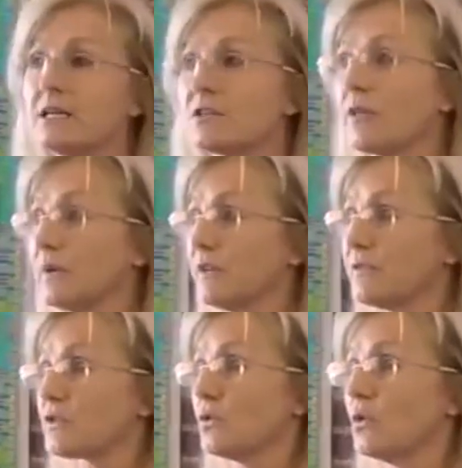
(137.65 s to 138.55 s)
So they went to the
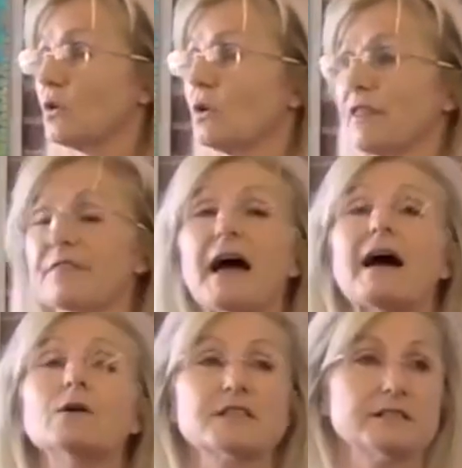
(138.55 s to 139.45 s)
school,
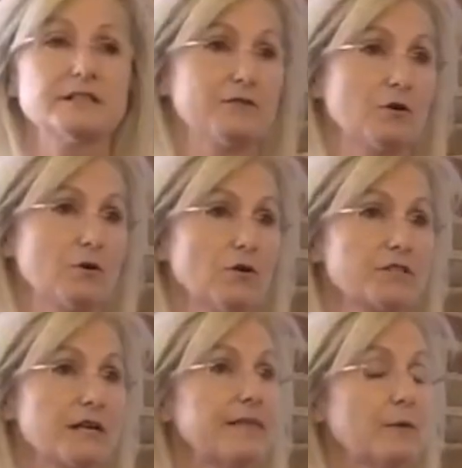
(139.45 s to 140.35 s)
thousands of
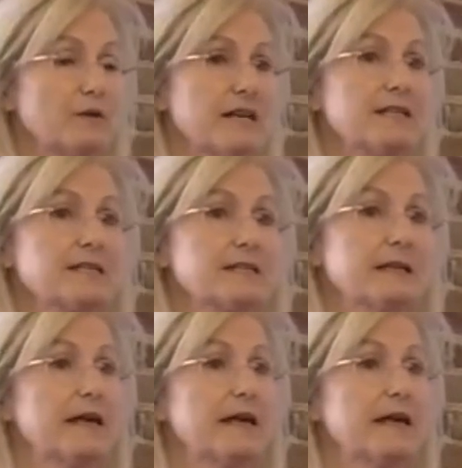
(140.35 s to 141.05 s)
girls, and they were tested.